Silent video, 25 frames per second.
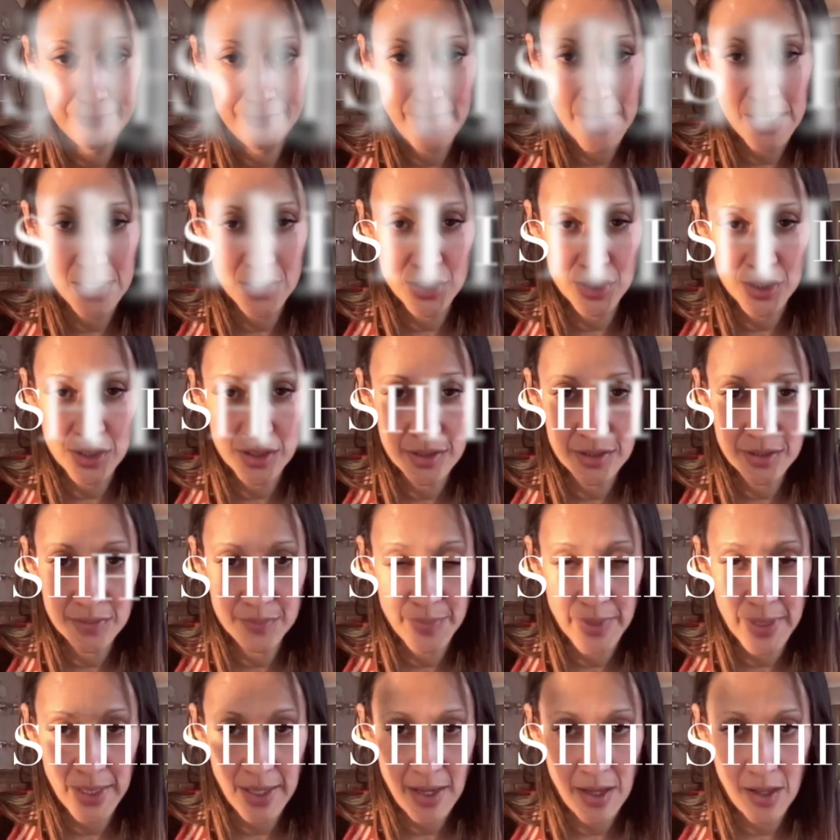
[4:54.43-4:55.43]
mentioned,
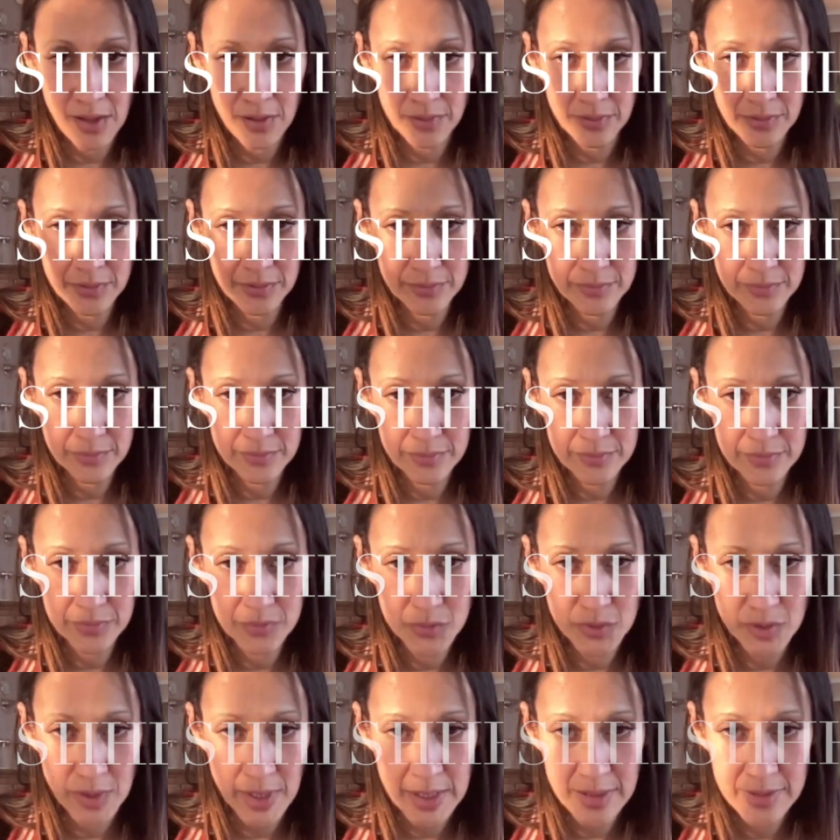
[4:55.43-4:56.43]
but I'll
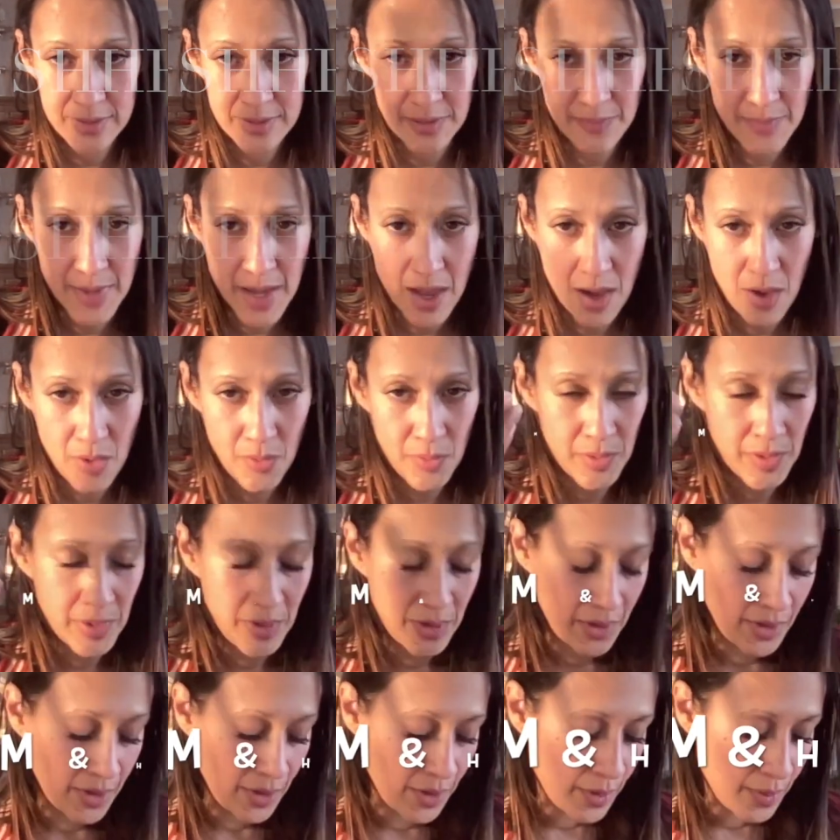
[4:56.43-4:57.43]
try to somehow
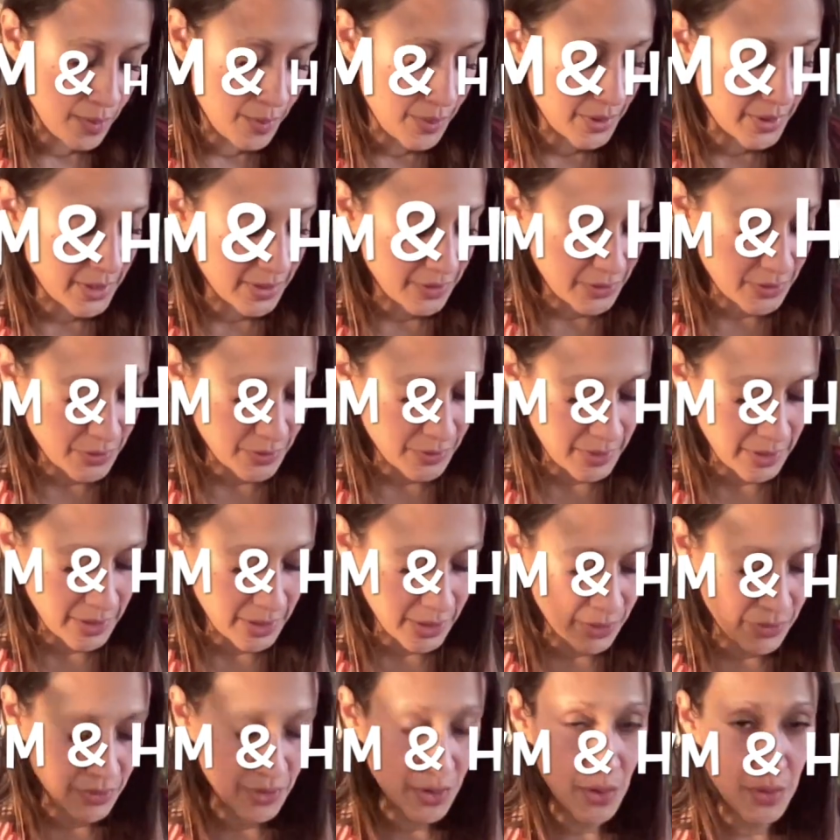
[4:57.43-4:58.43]
put it through
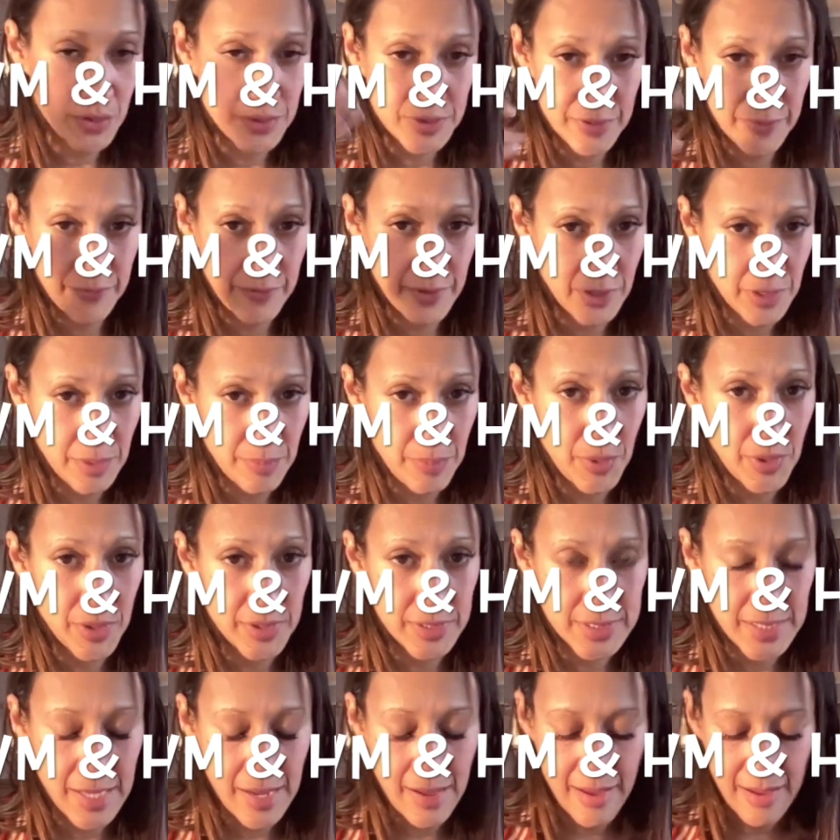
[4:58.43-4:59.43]
here. Those are very
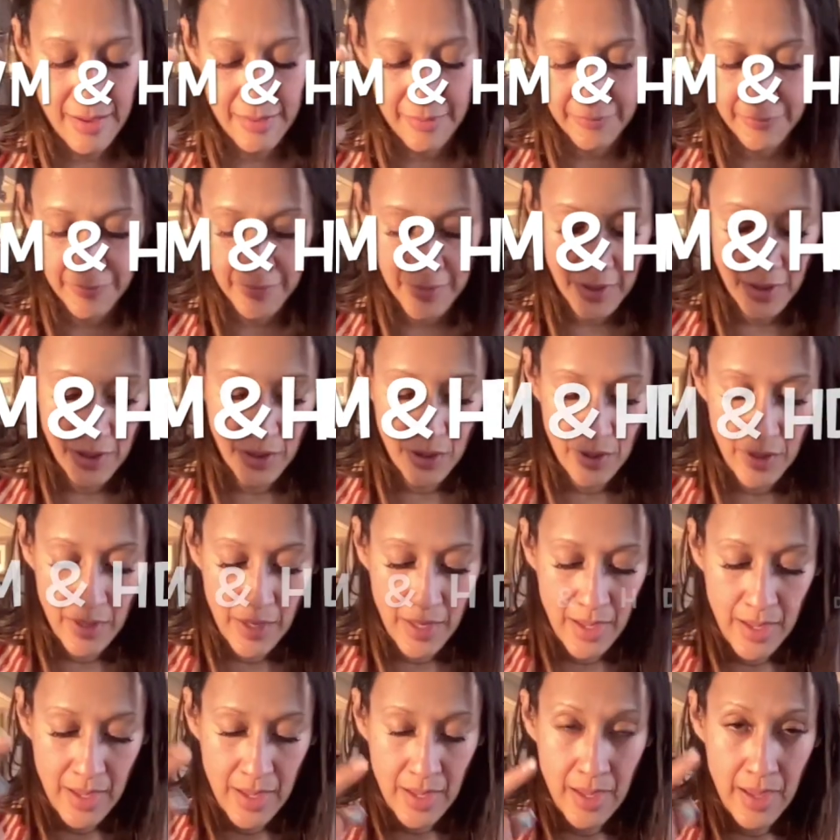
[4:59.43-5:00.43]
important to have.
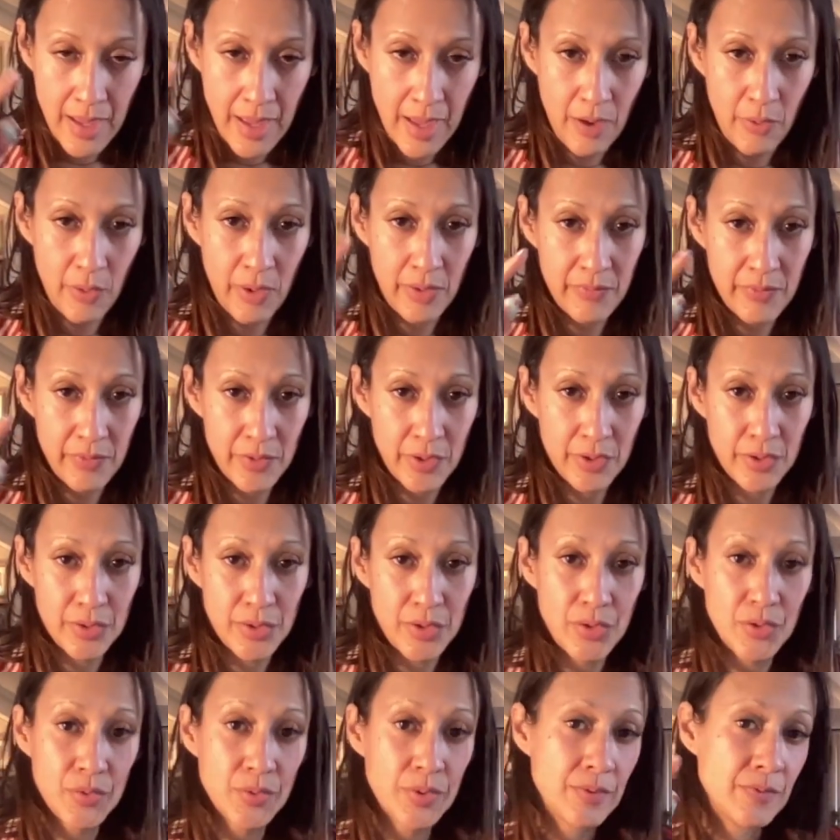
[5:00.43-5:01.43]
However,
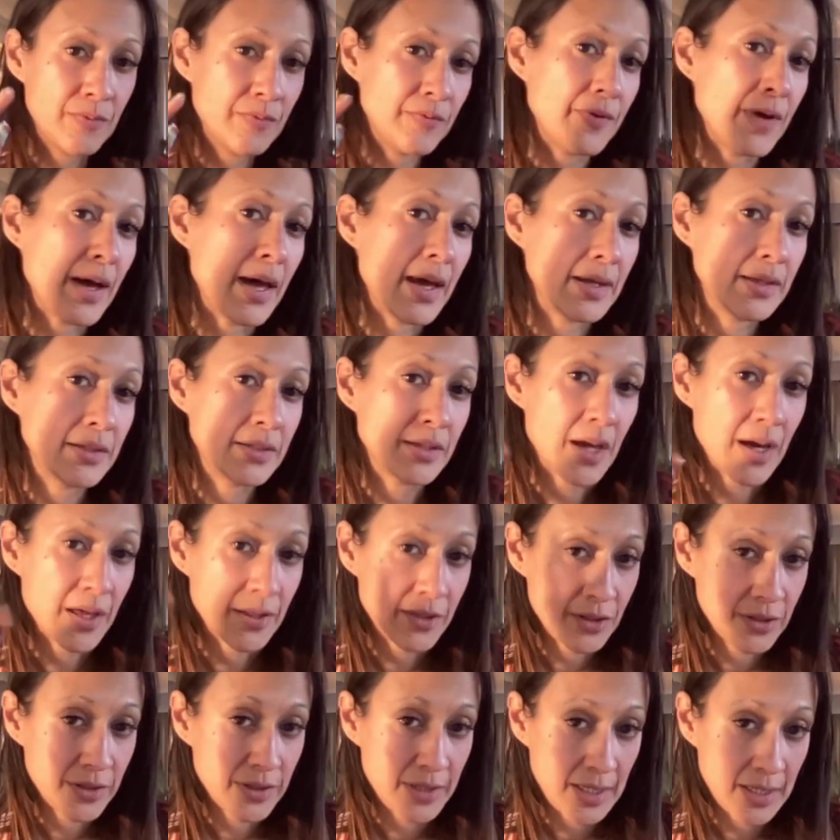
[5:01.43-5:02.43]
you can find
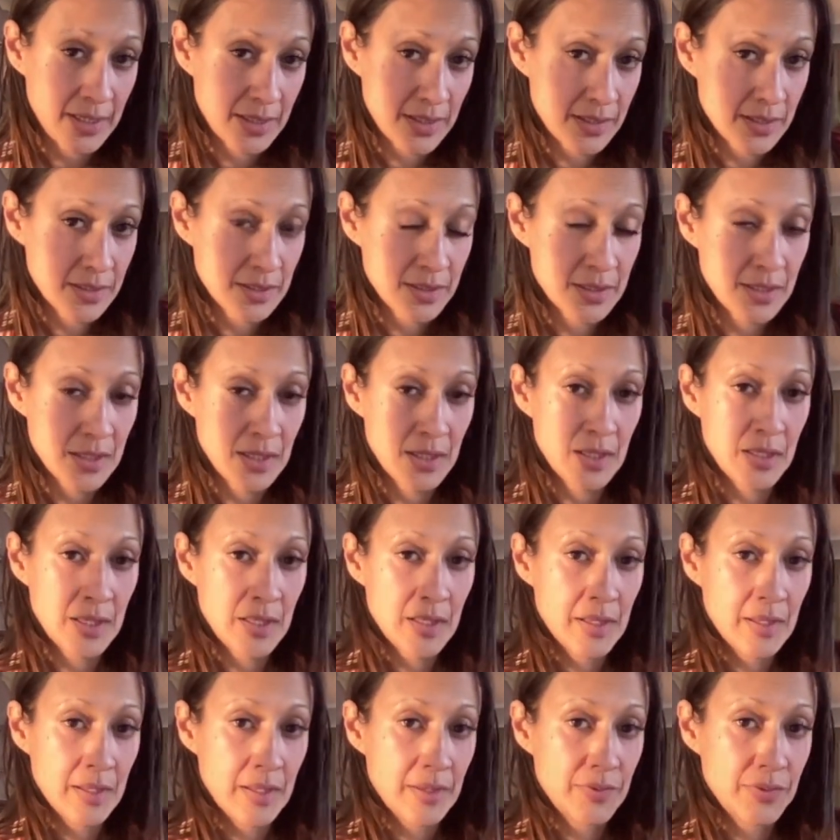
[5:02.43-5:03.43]
other things
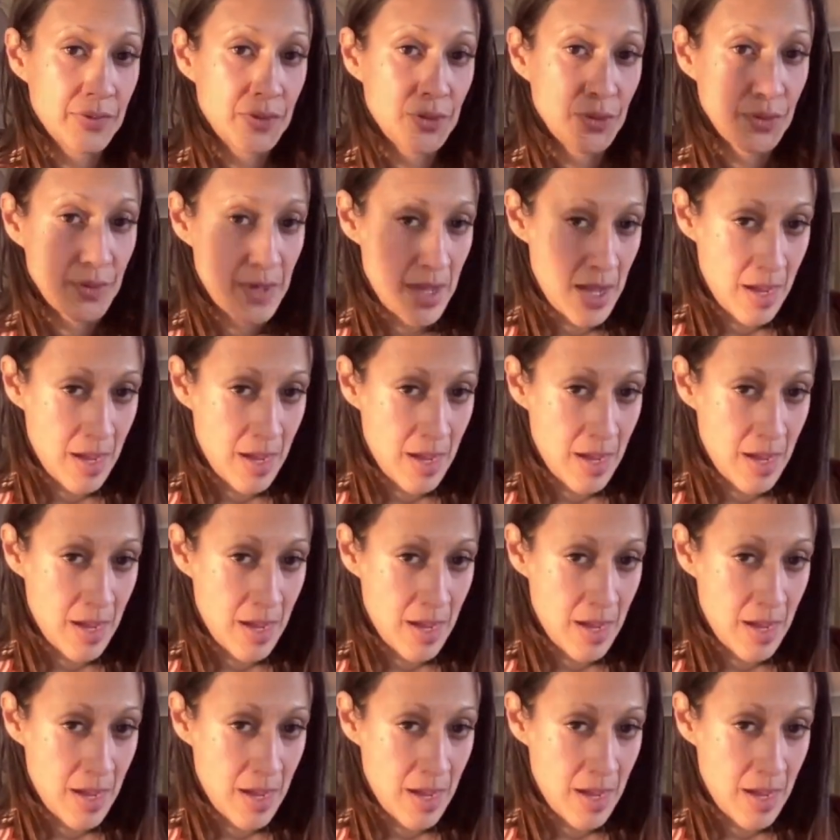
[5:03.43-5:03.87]
through